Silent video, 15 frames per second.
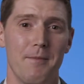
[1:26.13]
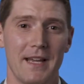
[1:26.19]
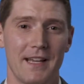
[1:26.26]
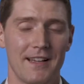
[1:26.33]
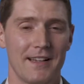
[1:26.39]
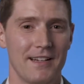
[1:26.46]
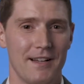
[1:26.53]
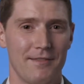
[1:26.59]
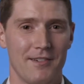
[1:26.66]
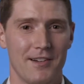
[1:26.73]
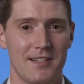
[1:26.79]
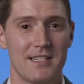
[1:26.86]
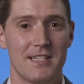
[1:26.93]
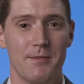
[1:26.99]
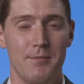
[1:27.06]
Making a
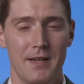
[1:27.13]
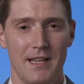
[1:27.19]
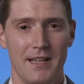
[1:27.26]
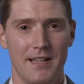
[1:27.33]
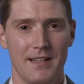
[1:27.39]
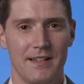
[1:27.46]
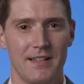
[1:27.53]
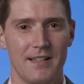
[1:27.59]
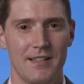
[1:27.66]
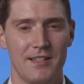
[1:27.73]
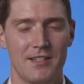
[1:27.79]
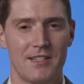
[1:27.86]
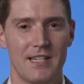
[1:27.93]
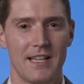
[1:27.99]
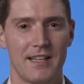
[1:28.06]
difference to me
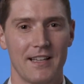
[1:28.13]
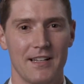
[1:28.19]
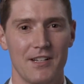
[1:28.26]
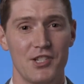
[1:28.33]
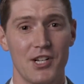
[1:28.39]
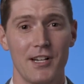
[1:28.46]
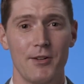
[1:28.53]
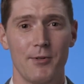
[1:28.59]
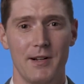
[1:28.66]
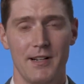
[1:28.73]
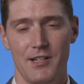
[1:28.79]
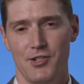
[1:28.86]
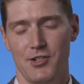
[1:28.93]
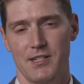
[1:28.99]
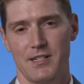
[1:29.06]
is taking a genuine
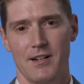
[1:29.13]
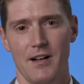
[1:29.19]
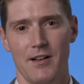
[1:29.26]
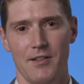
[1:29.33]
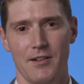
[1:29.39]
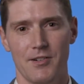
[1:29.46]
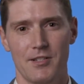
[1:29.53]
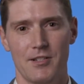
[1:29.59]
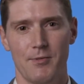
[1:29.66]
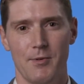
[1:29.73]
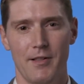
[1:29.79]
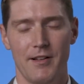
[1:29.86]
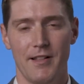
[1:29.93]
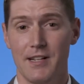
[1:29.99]
interest in others, whether